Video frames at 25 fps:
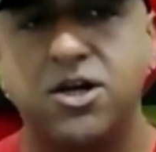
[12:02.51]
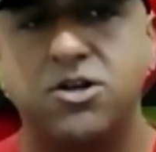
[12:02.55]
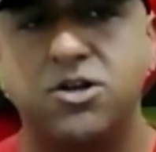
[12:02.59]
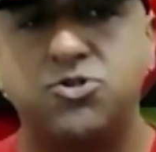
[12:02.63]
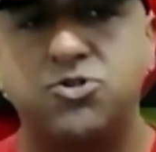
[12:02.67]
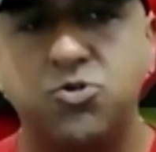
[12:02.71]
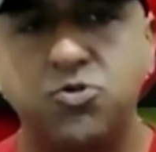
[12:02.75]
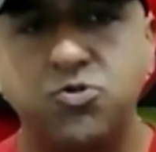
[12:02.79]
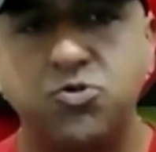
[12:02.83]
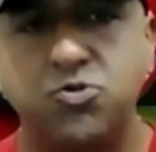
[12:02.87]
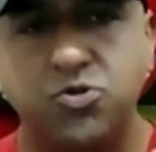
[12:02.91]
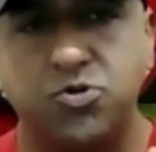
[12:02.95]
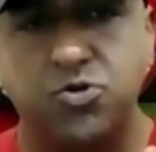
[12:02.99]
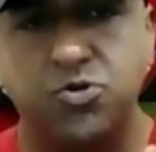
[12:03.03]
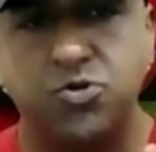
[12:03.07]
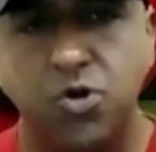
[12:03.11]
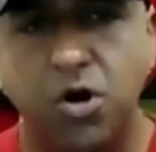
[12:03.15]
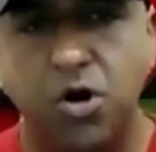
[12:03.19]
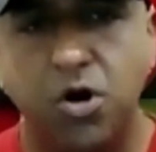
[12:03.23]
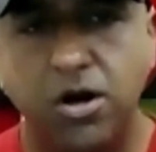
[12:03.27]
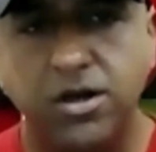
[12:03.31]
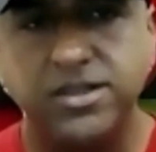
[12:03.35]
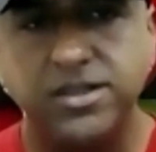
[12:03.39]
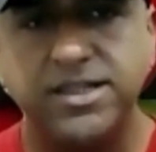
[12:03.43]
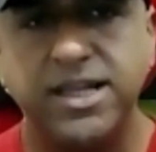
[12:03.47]
Do
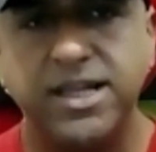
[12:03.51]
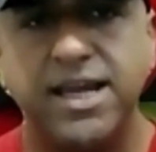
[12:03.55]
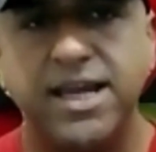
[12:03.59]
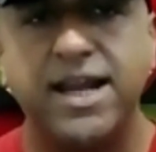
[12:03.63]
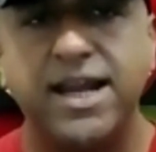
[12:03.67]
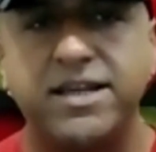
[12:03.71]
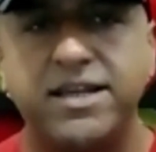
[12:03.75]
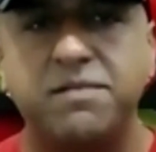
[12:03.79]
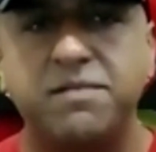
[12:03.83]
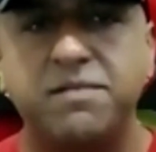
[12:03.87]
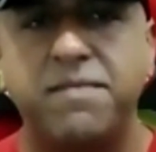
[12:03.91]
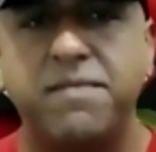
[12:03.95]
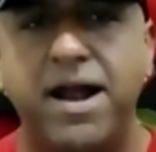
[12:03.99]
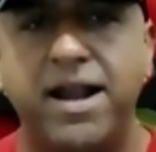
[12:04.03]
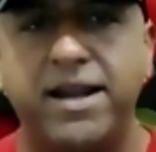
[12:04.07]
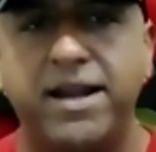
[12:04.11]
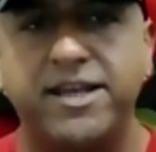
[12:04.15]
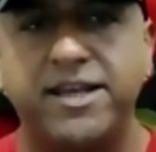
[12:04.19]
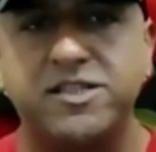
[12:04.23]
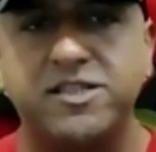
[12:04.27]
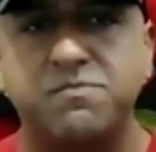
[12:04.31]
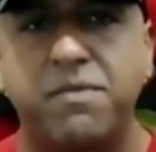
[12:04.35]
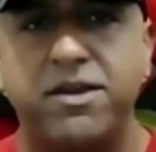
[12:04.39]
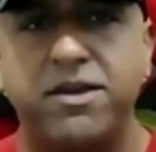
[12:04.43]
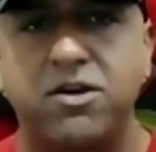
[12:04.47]
not take
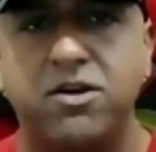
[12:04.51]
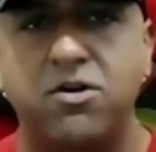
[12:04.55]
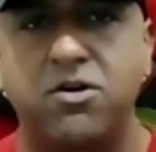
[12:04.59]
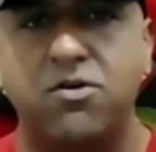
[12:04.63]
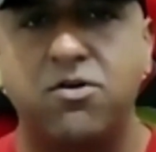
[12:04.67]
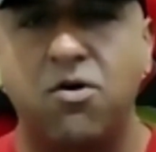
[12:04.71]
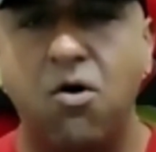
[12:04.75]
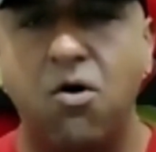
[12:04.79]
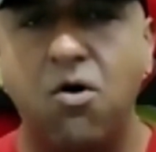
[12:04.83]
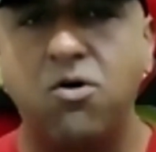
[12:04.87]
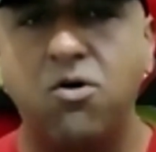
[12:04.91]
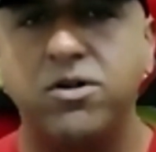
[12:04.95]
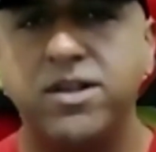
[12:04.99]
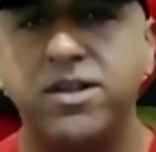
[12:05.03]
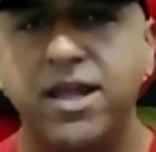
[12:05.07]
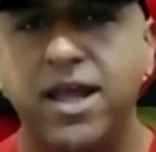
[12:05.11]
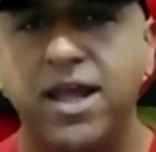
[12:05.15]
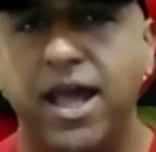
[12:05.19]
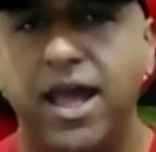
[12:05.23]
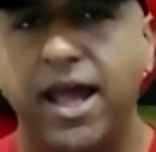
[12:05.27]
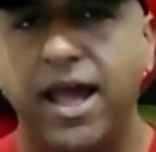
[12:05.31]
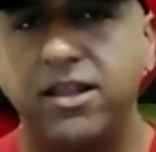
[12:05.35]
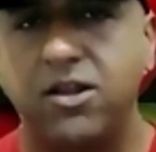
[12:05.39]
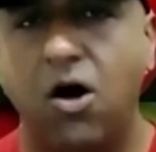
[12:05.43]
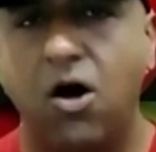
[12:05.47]
antibiotics by your own
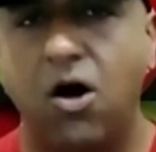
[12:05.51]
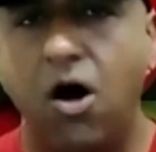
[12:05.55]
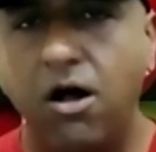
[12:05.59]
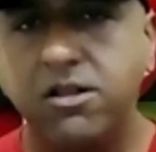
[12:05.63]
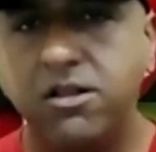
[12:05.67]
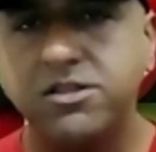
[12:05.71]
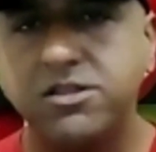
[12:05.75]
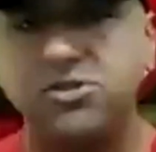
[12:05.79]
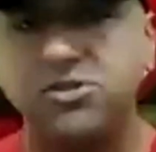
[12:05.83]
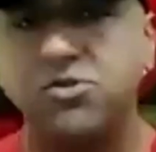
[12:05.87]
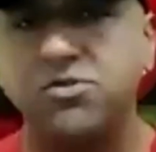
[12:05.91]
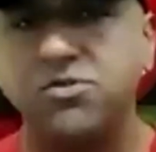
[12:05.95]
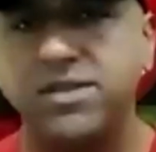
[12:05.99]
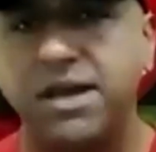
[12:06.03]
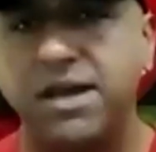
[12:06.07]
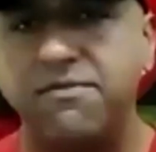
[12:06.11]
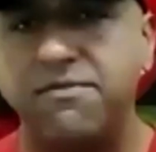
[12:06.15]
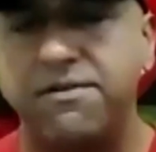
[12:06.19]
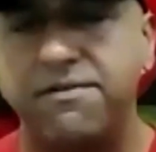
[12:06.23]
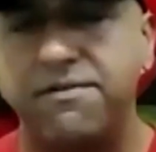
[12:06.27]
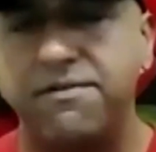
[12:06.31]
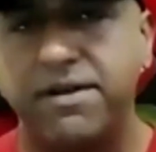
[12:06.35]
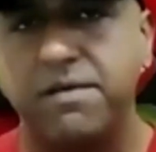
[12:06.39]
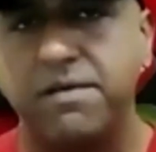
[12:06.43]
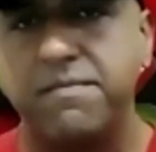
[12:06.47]
and also
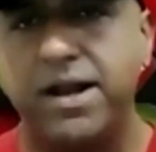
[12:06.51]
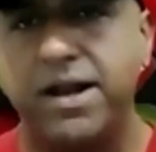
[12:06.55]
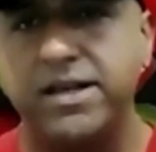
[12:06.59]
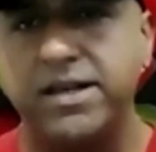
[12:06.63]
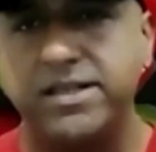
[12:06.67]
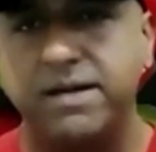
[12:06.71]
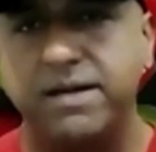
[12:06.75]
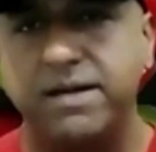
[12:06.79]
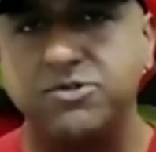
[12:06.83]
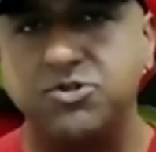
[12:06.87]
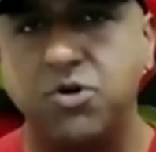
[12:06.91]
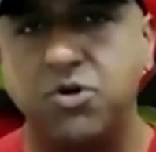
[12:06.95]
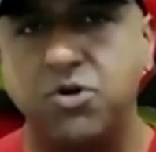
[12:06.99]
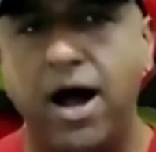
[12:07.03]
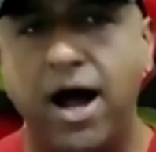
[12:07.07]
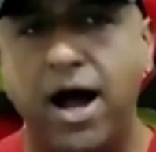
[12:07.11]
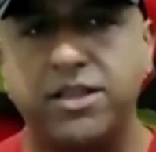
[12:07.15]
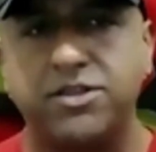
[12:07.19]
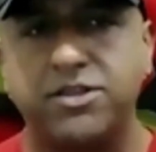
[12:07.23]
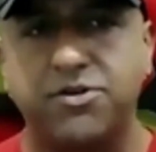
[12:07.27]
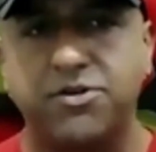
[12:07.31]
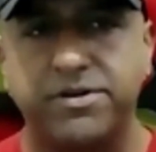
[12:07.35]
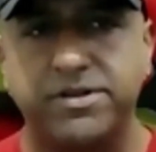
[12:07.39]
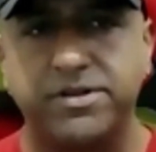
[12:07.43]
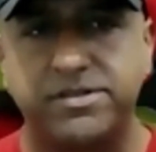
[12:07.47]
never recommend them to
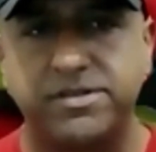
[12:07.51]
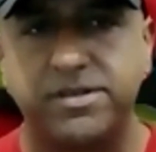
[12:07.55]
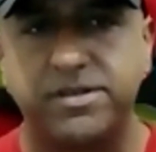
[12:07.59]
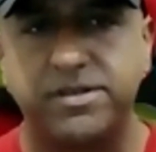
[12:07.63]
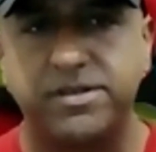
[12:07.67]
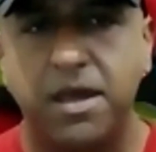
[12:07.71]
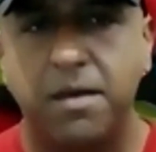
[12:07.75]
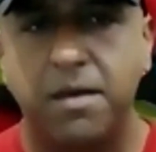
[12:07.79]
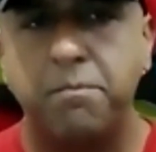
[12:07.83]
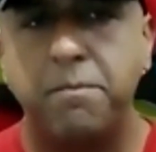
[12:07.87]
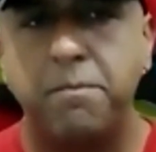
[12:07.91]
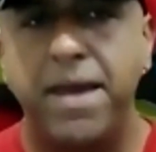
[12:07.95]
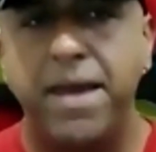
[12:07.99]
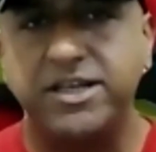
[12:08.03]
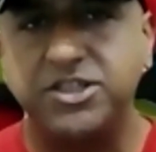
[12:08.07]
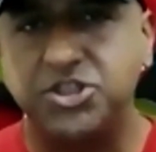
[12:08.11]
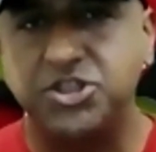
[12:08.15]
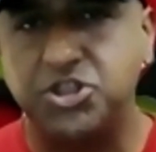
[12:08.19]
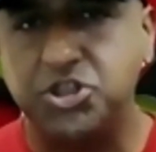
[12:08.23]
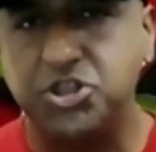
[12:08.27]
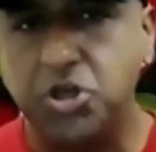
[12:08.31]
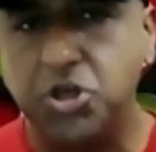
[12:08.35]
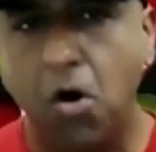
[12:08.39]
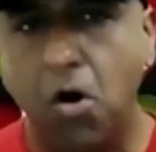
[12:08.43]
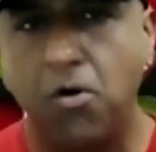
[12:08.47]
others. Make
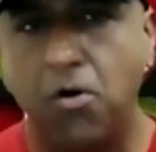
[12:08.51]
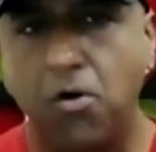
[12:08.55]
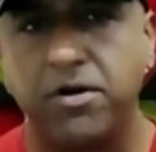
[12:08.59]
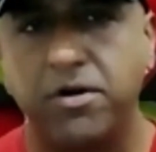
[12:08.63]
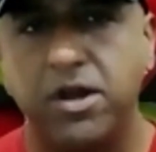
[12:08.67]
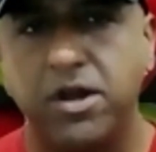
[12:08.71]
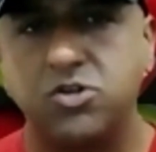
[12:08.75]
sure